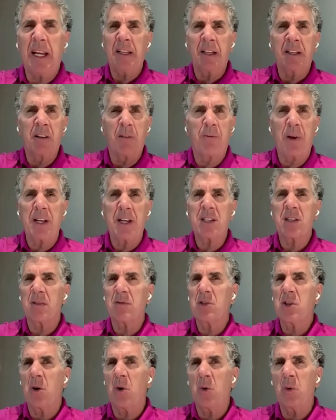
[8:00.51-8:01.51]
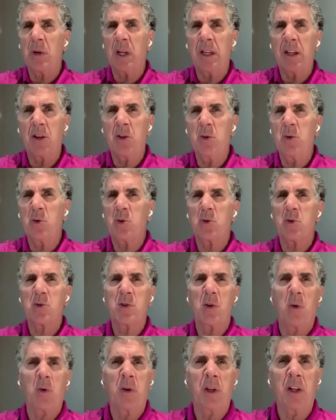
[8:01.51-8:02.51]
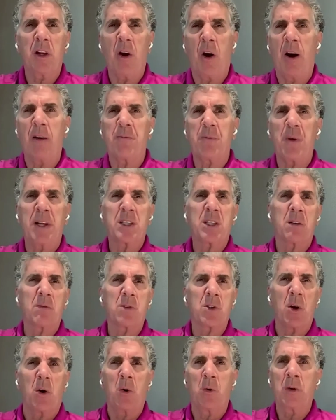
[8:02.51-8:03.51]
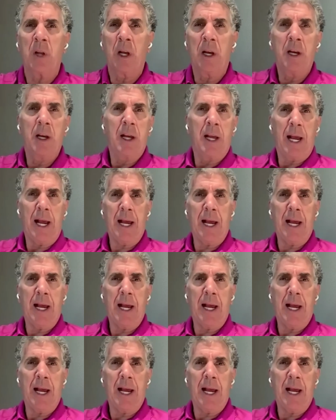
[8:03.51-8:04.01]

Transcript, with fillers: in the defensive zone, in the neutral zone, in the offensive zone.